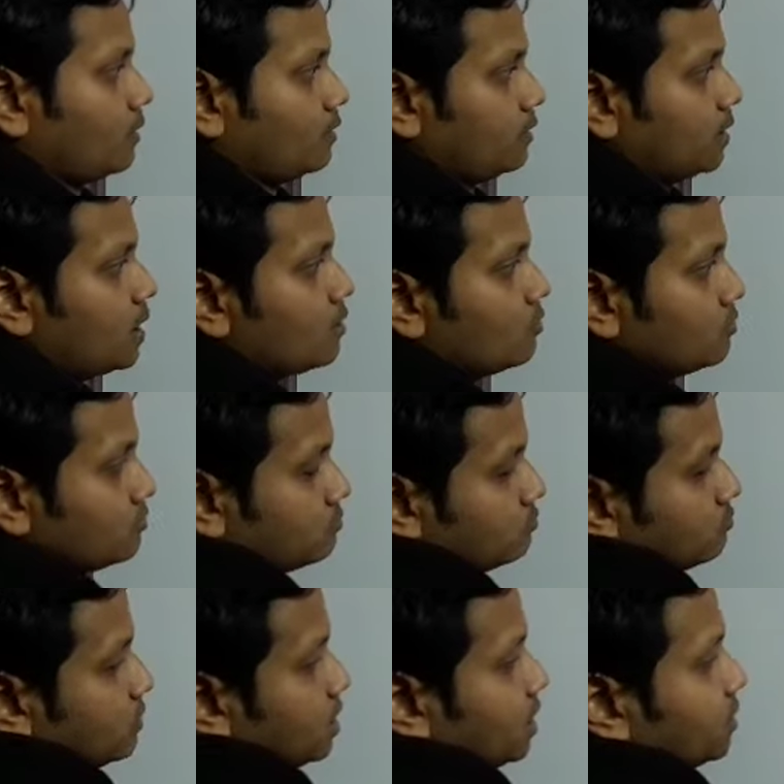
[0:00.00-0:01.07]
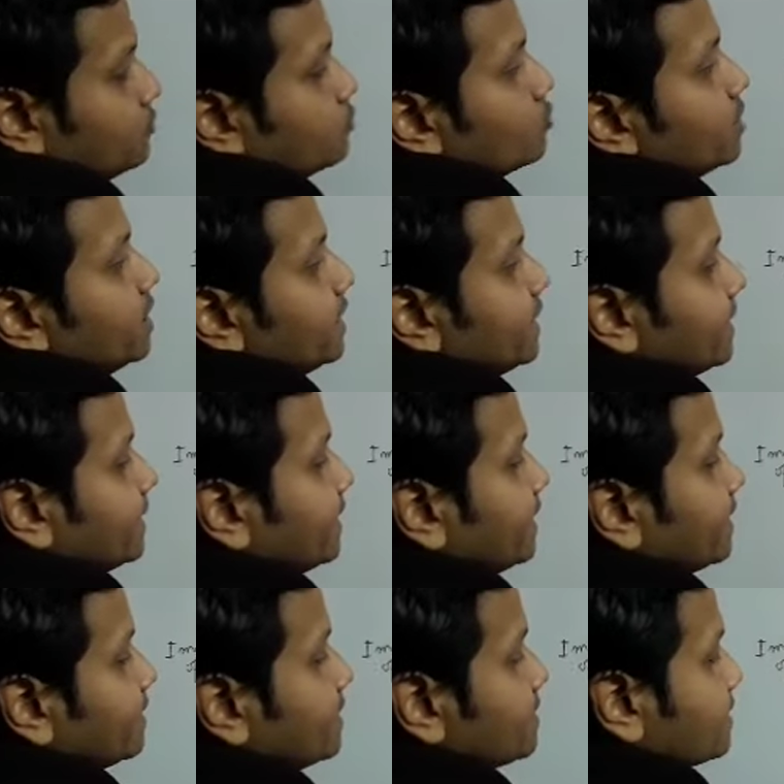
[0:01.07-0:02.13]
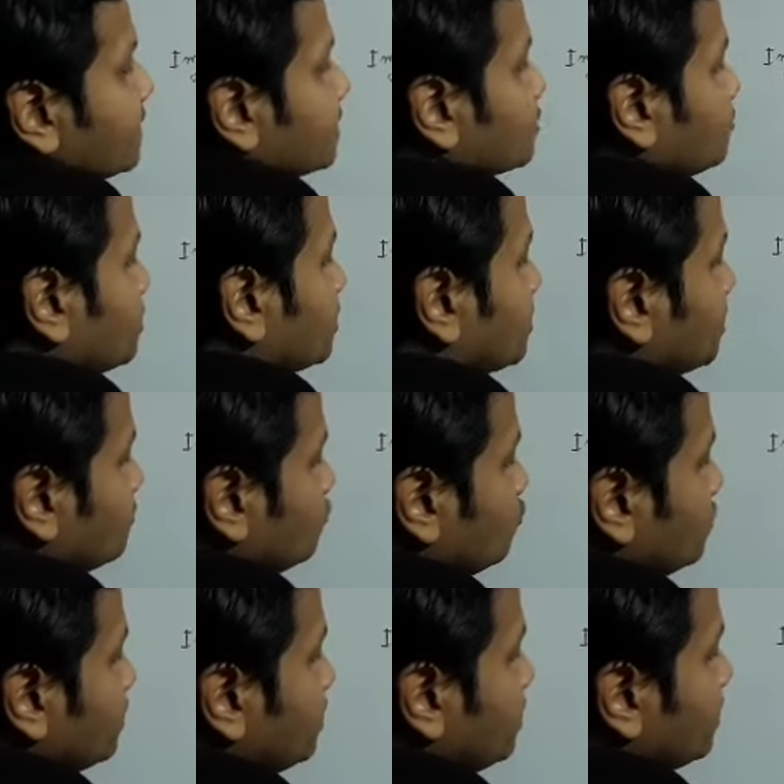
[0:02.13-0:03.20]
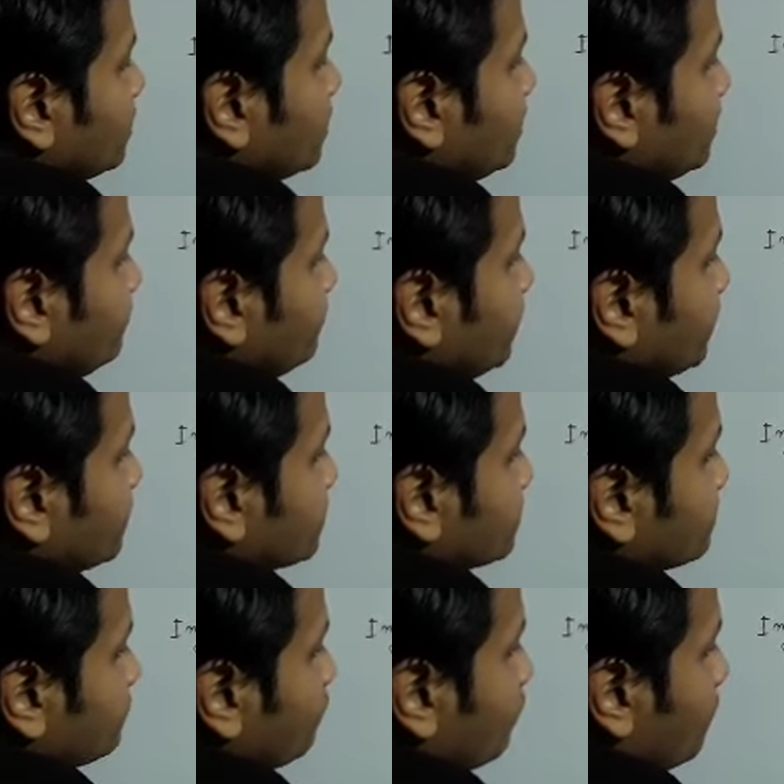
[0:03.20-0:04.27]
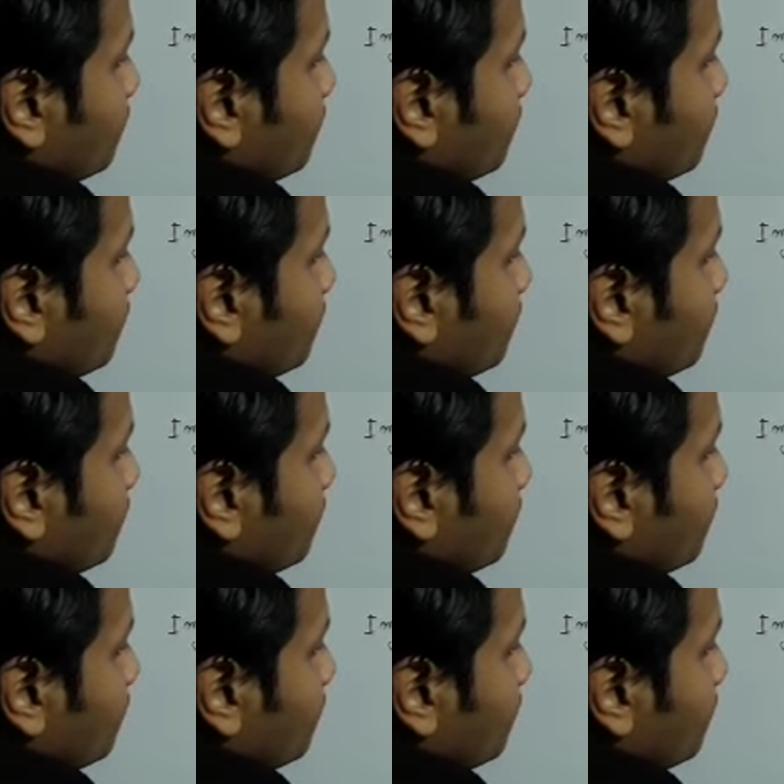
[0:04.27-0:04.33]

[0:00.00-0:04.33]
now if we integrate this expression within the limits,